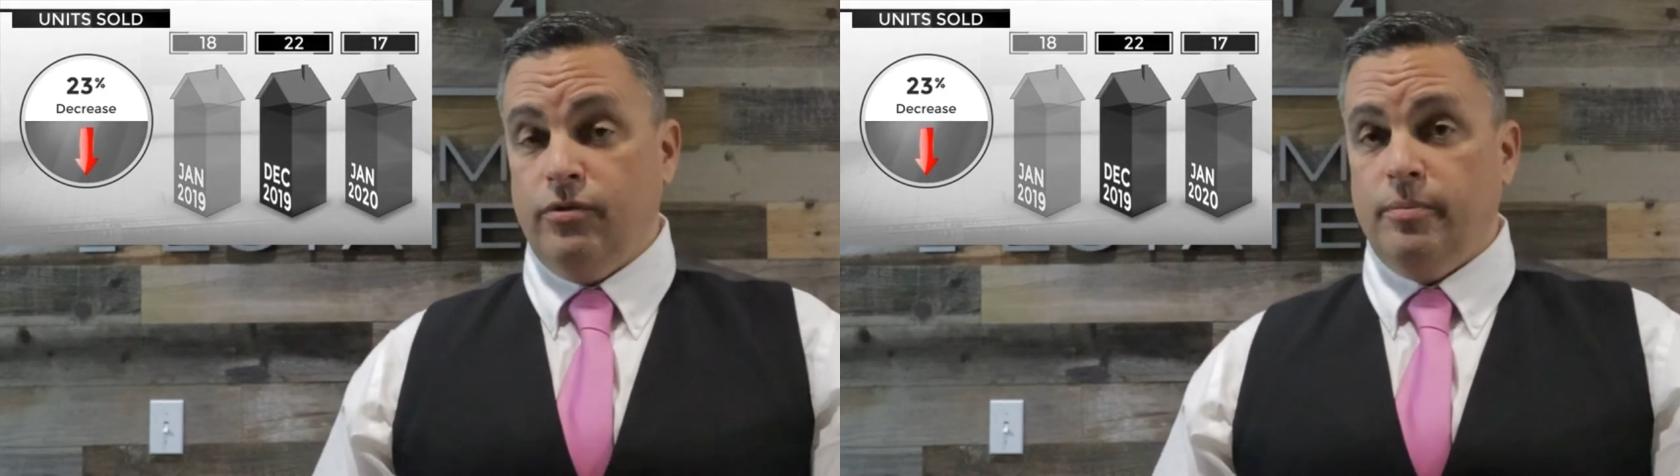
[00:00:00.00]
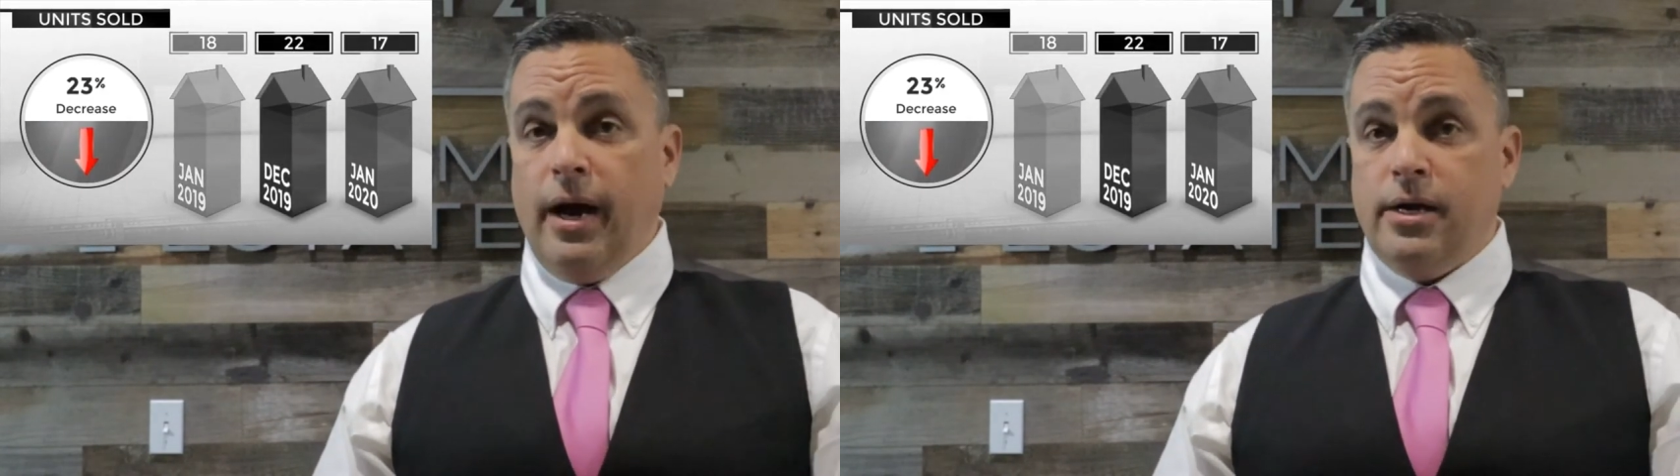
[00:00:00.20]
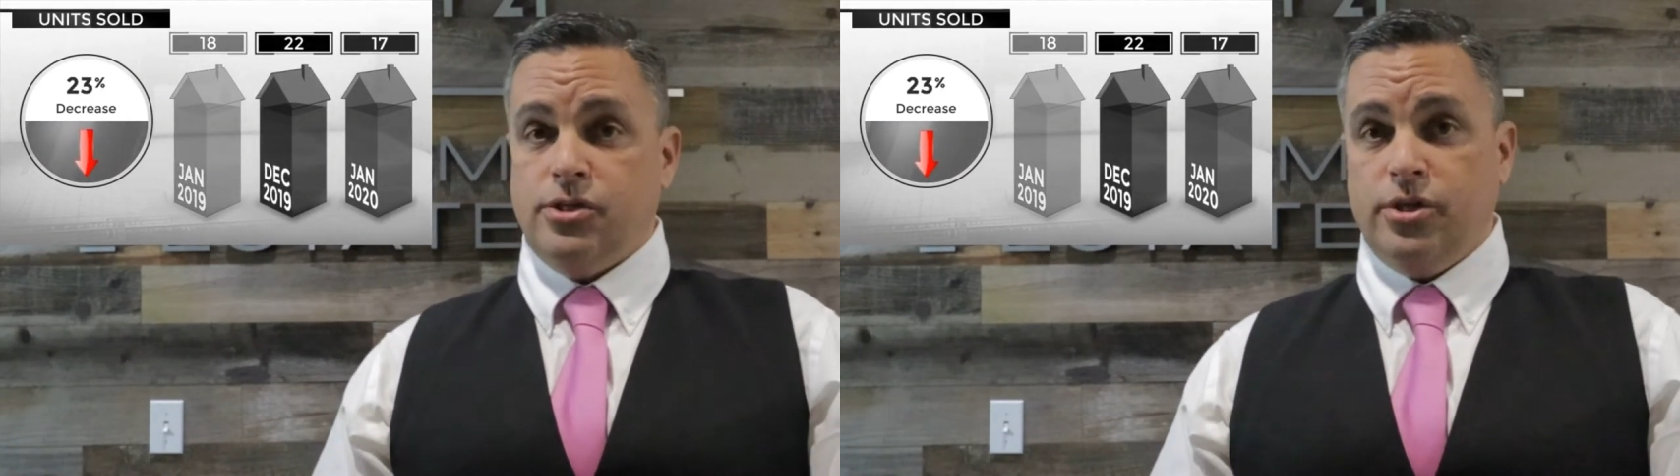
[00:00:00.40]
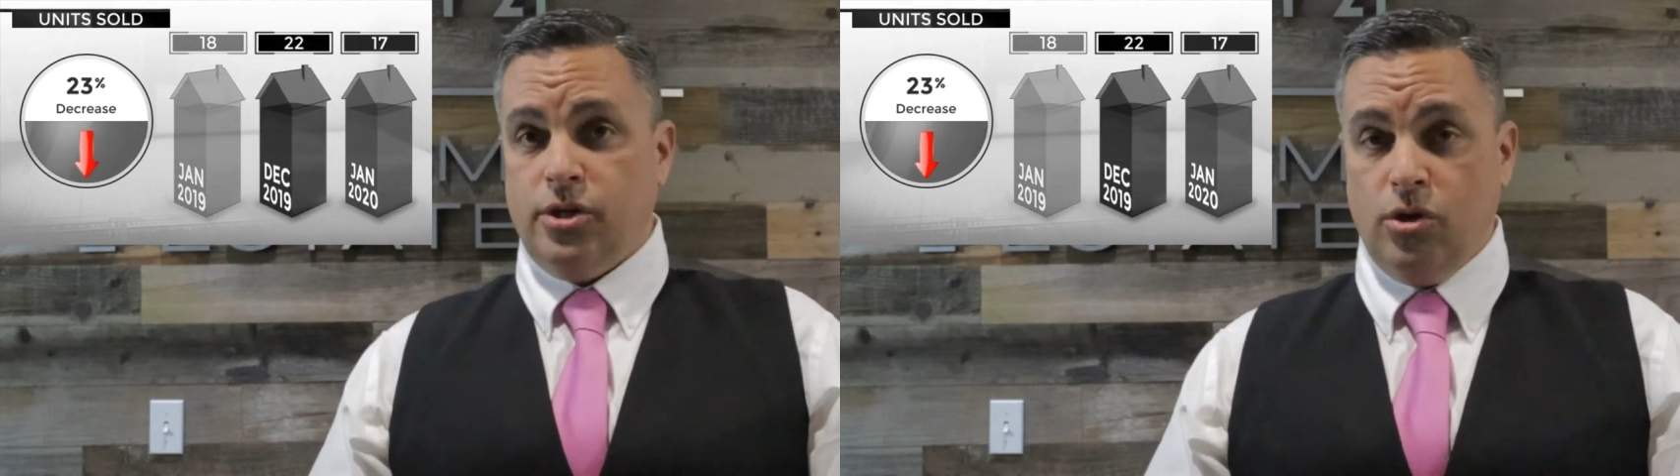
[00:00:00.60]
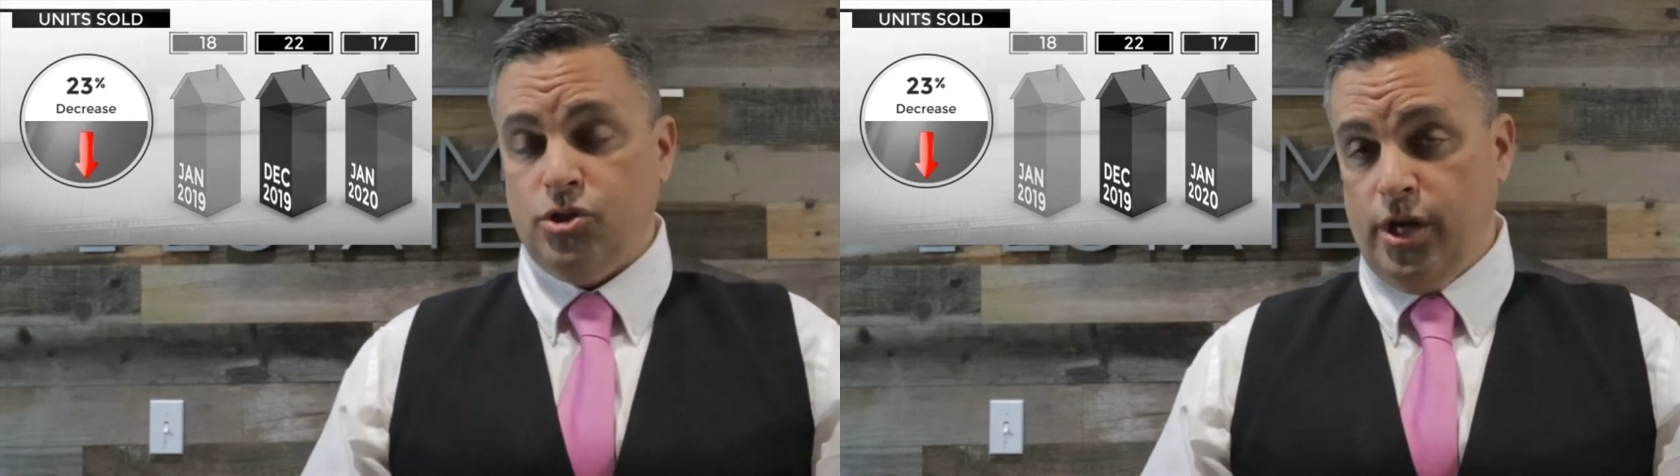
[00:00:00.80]
for buyers to
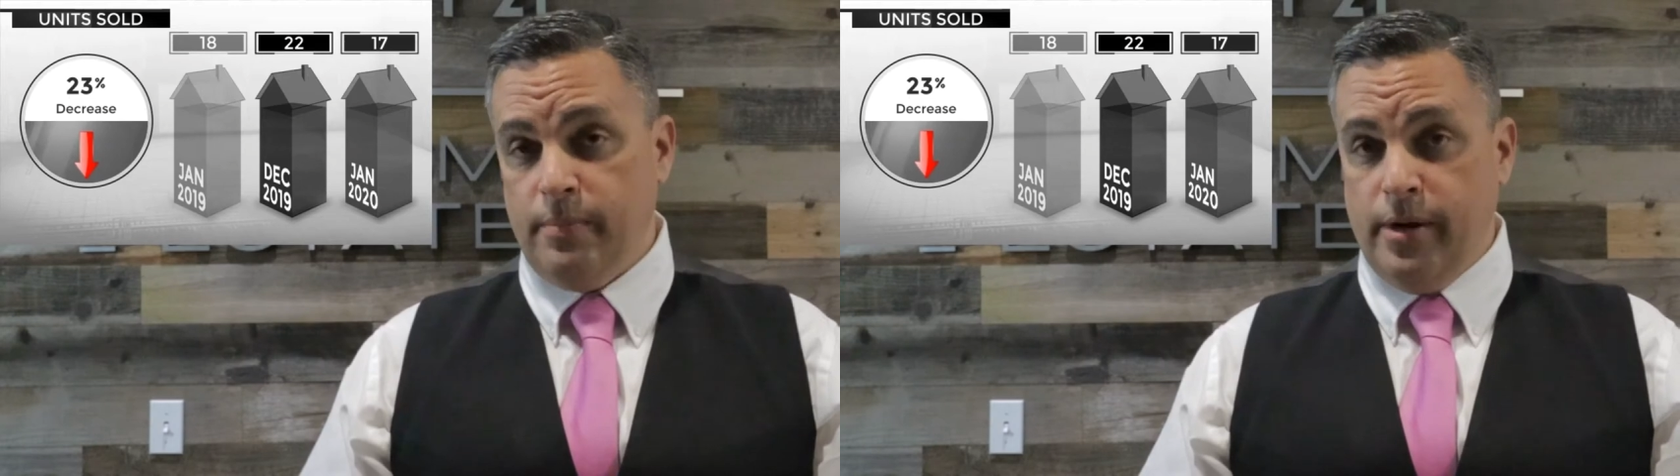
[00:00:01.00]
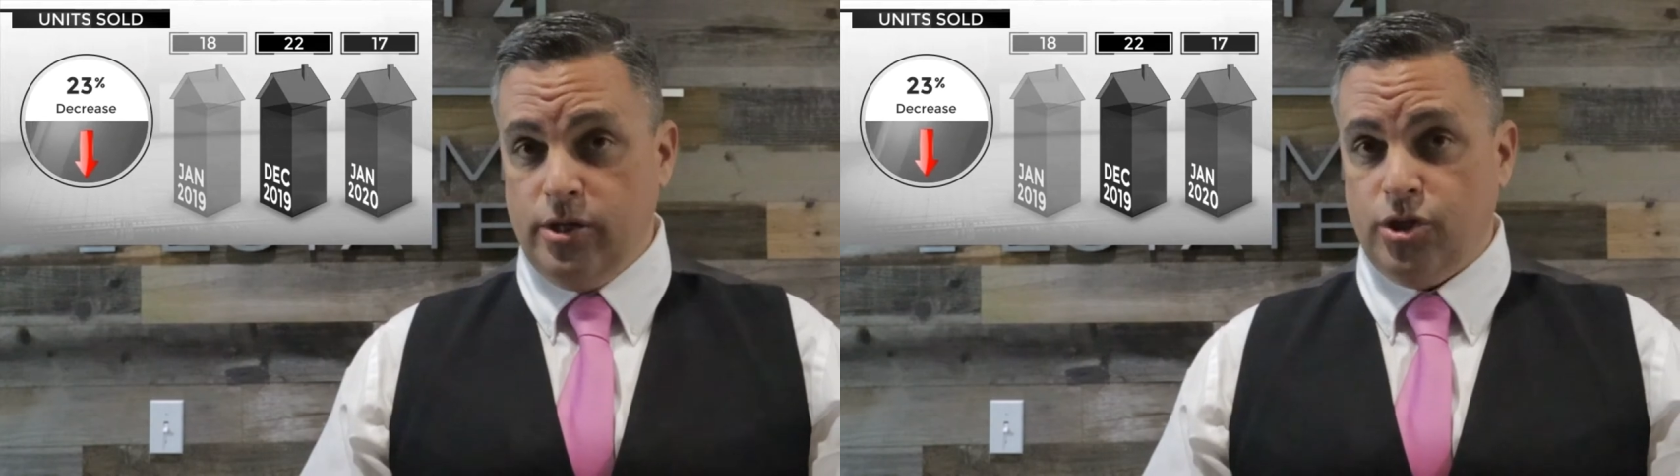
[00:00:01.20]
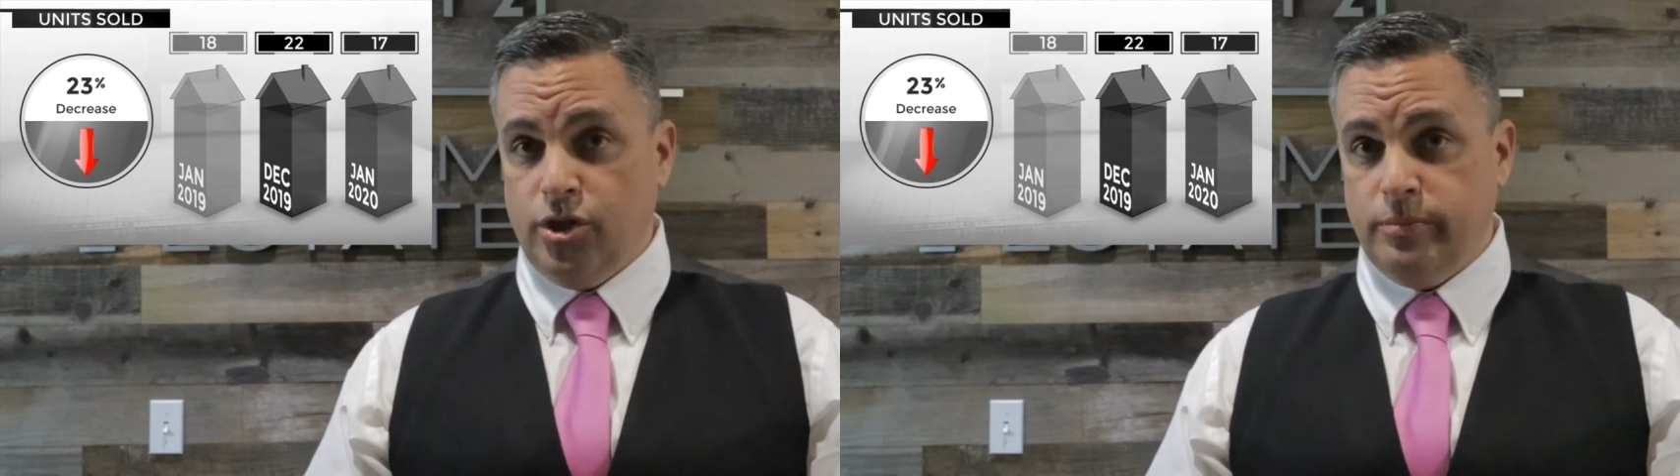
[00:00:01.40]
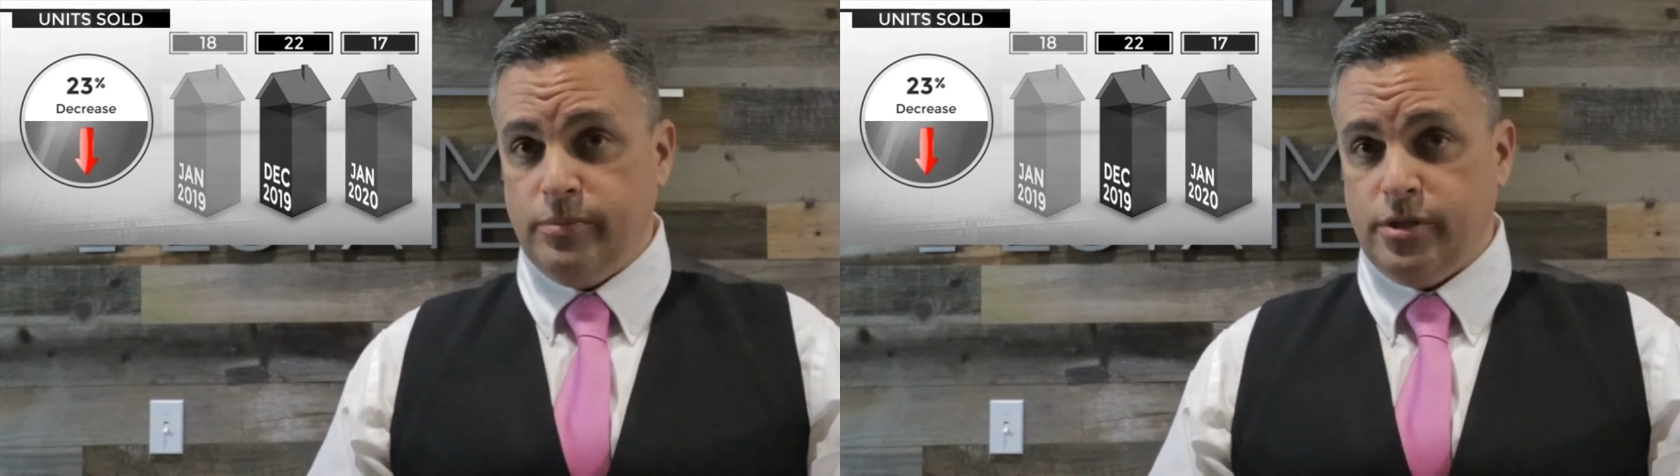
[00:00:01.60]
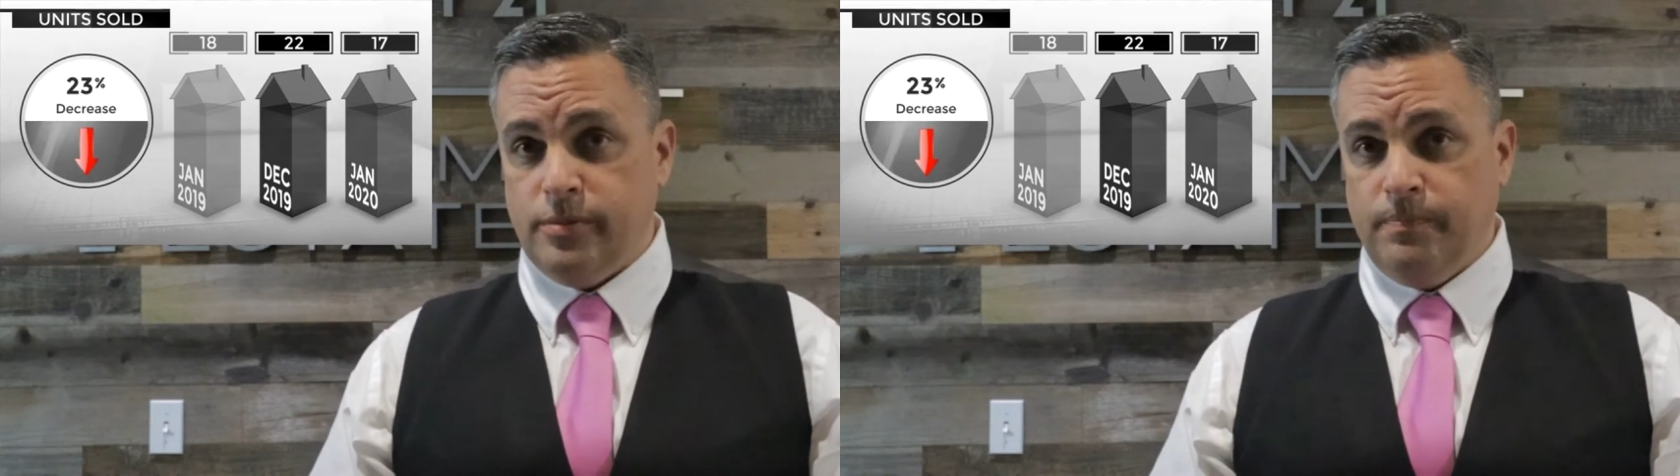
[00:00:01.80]
negotiate better
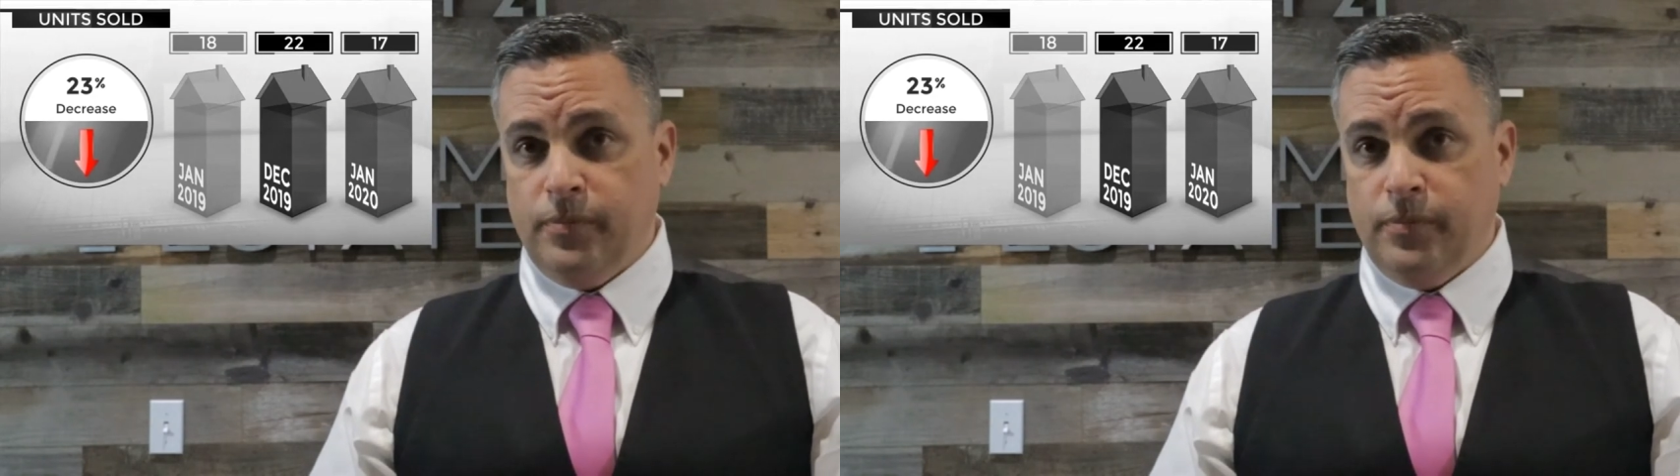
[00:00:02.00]
terms.